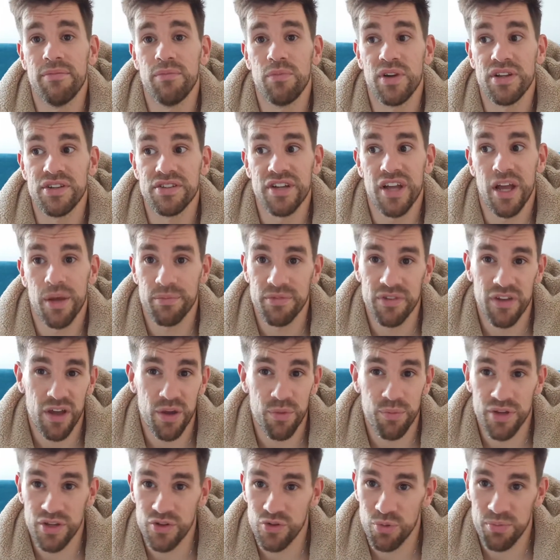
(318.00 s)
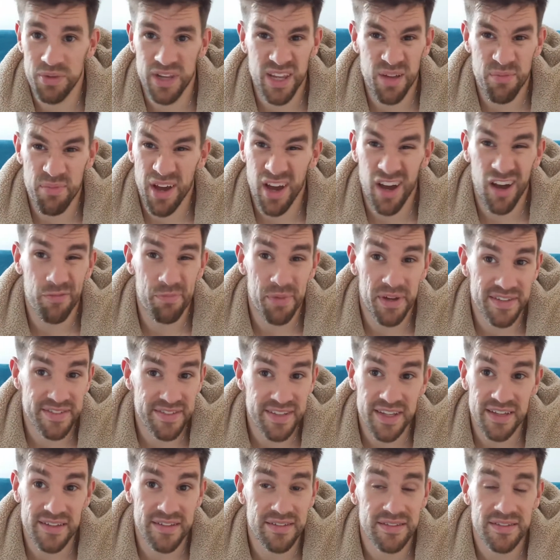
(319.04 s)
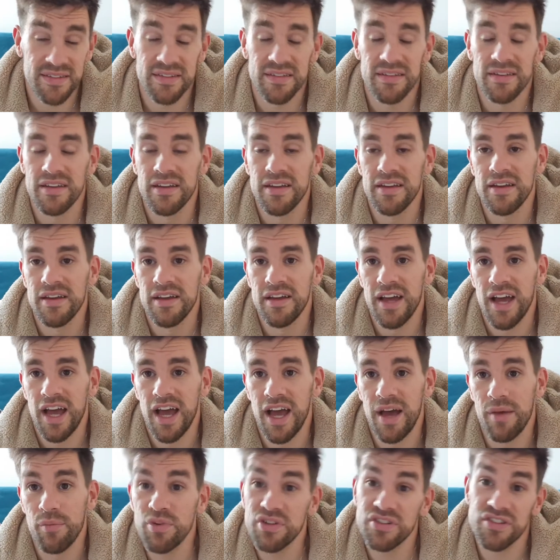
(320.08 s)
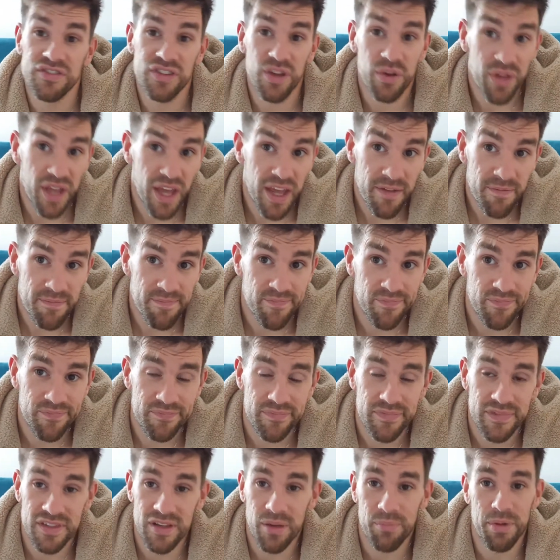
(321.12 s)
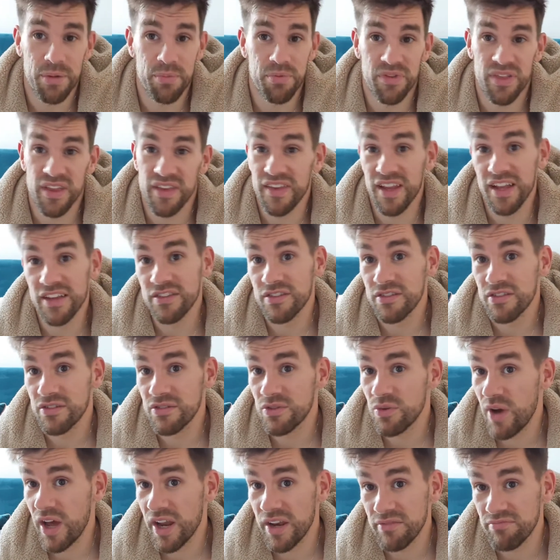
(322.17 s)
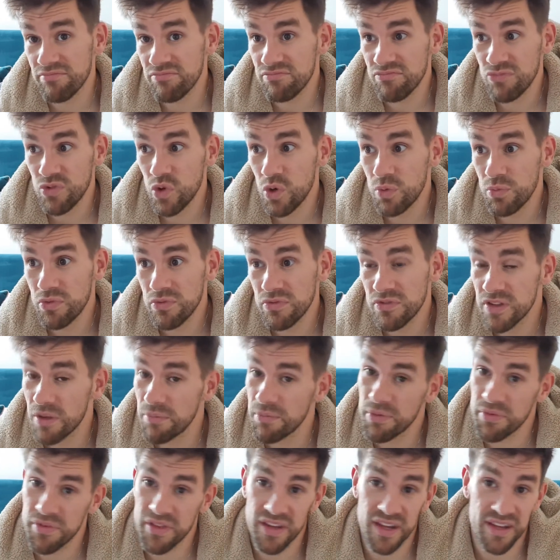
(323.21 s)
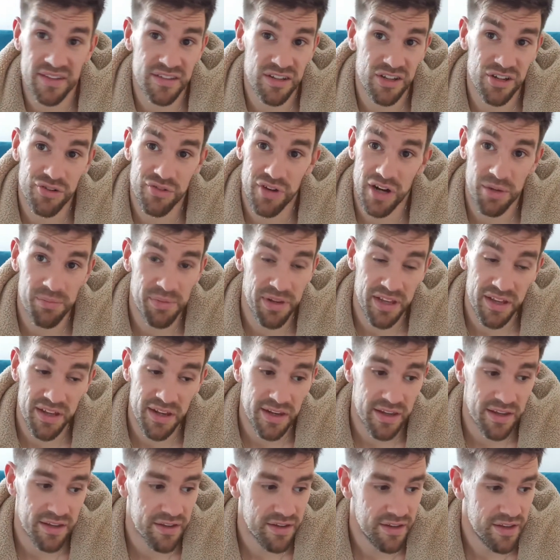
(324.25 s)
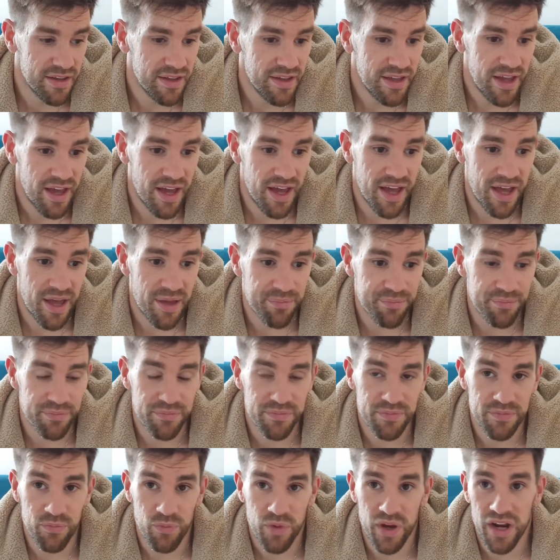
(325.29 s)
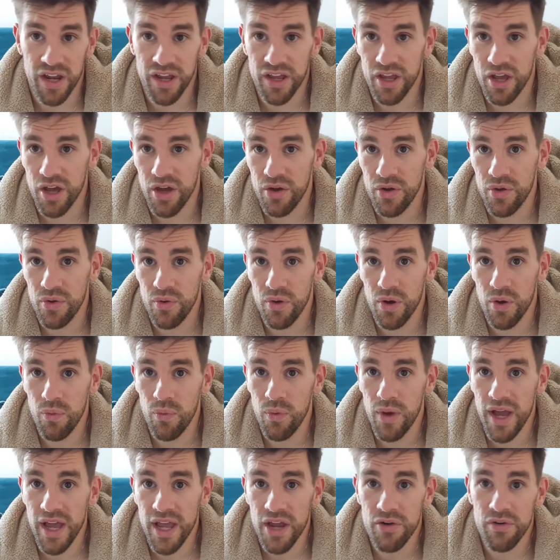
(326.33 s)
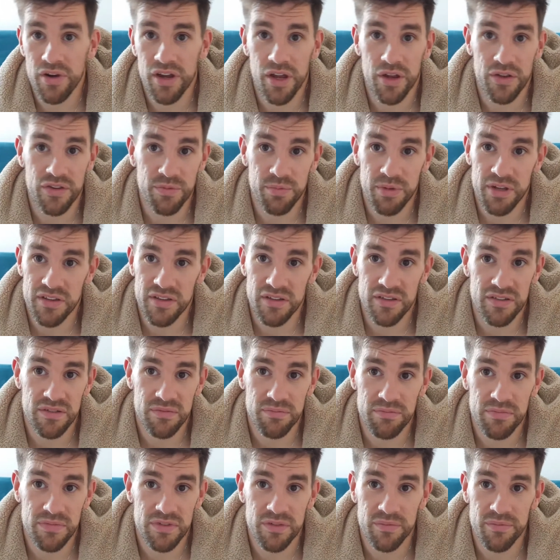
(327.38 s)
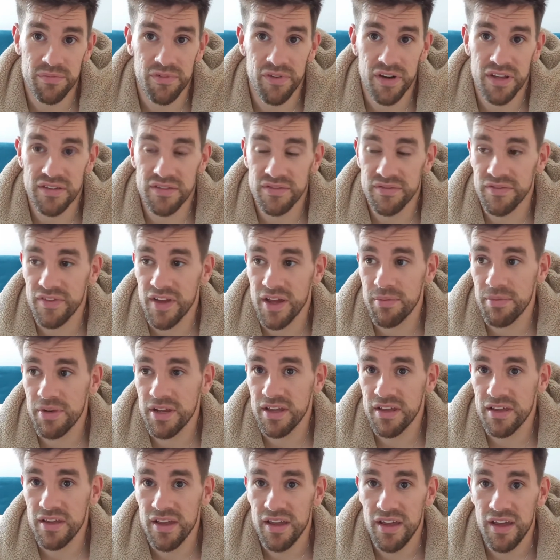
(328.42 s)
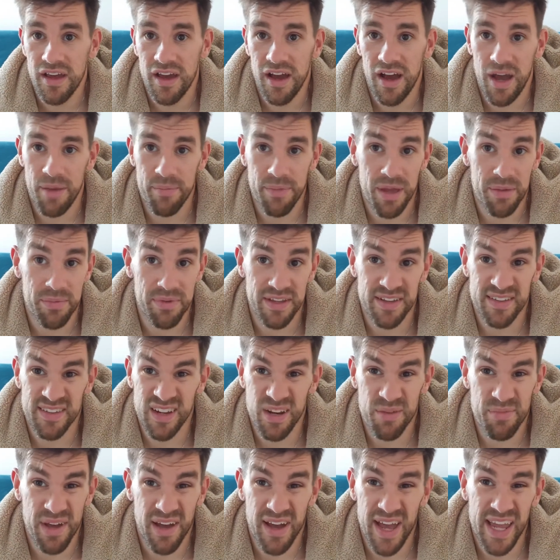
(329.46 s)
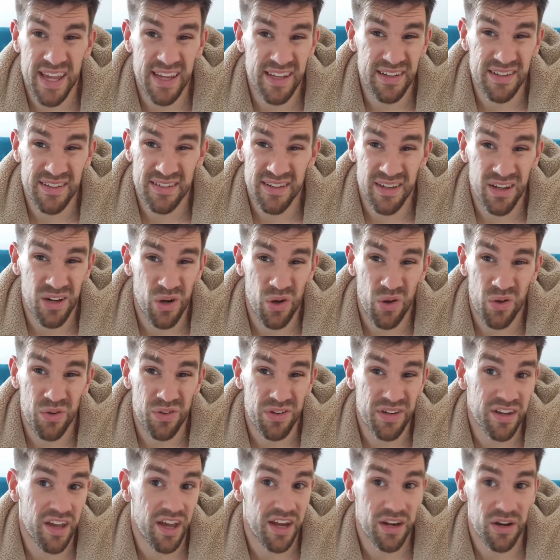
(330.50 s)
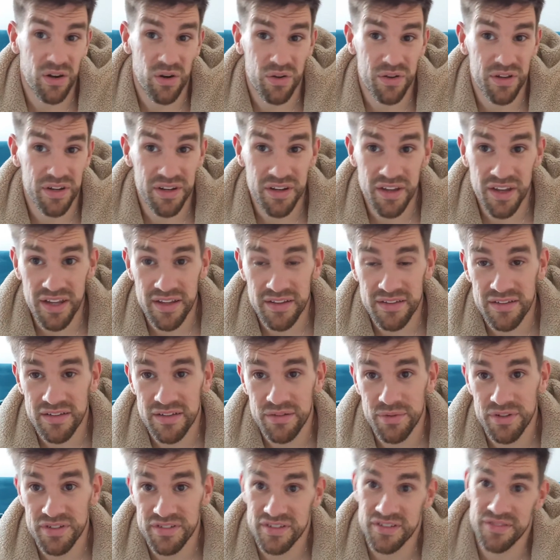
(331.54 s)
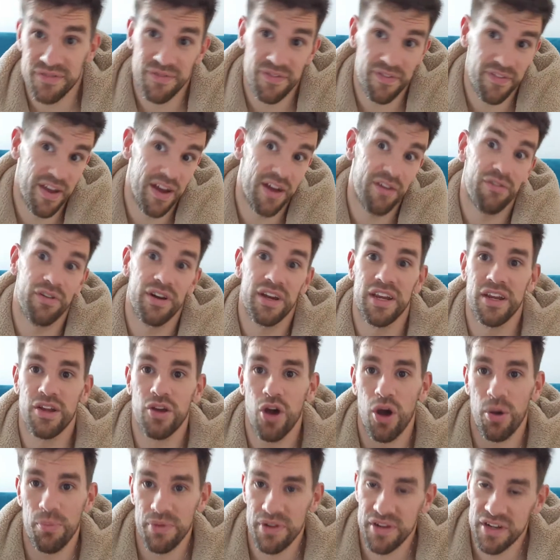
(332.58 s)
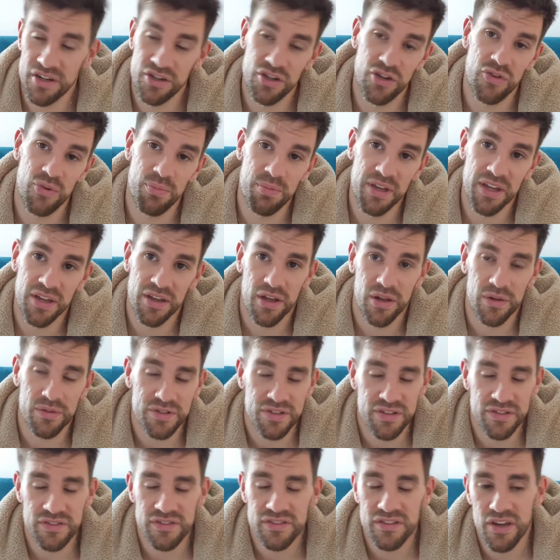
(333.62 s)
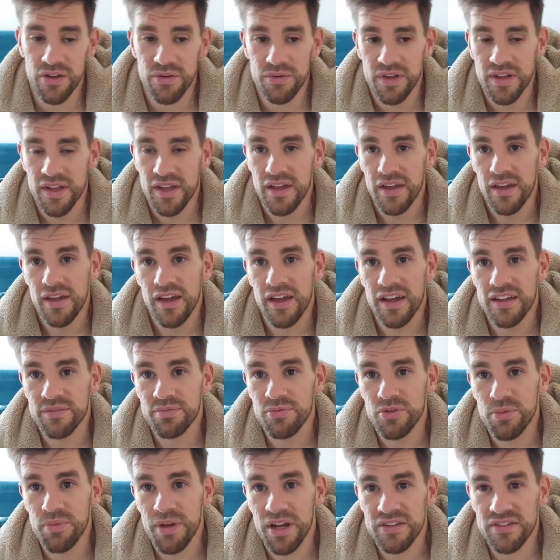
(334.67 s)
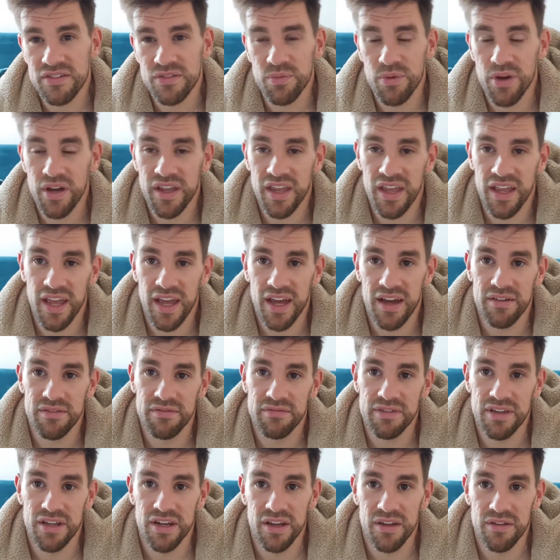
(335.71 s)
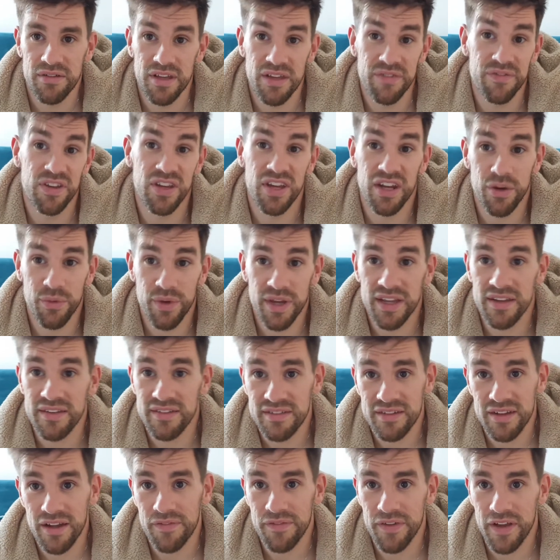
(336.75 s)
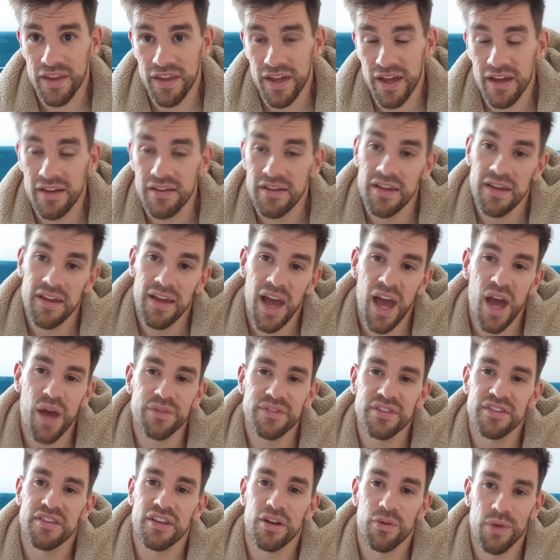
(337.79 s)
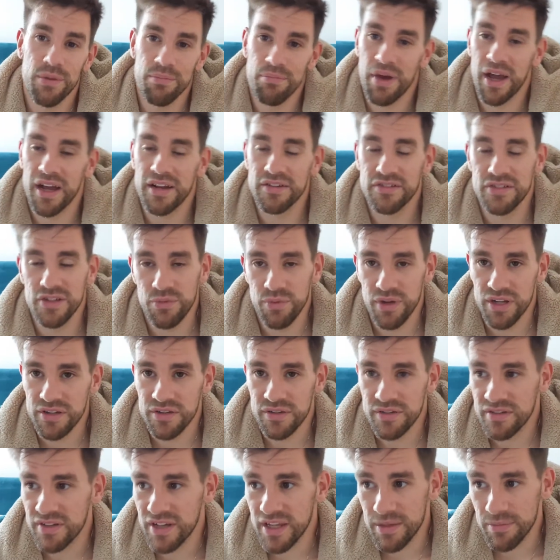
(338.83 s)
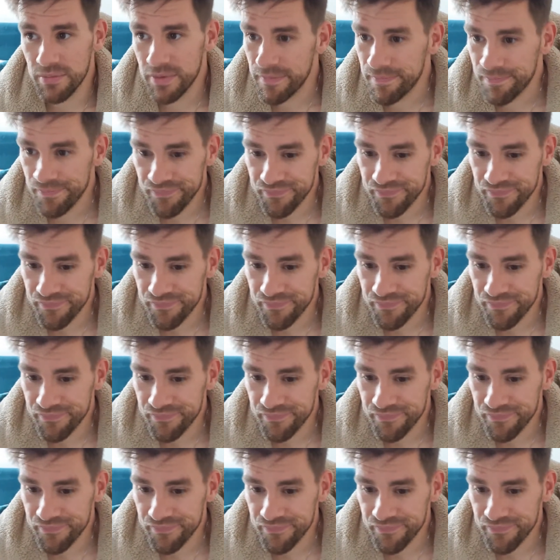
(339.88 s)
When she comes home, we normally eat about 6:30, which is okay. Some people think that's quite normal. Some people think that's incredibly early. When I go away or I go and speak to some friends and family, I may be eating about 8 o'clock, 9 o'clock at night, which is very common in European cultures. So it's more about just working out, if you're going to eat and stuff like that, how's this going to impact you when you sleep?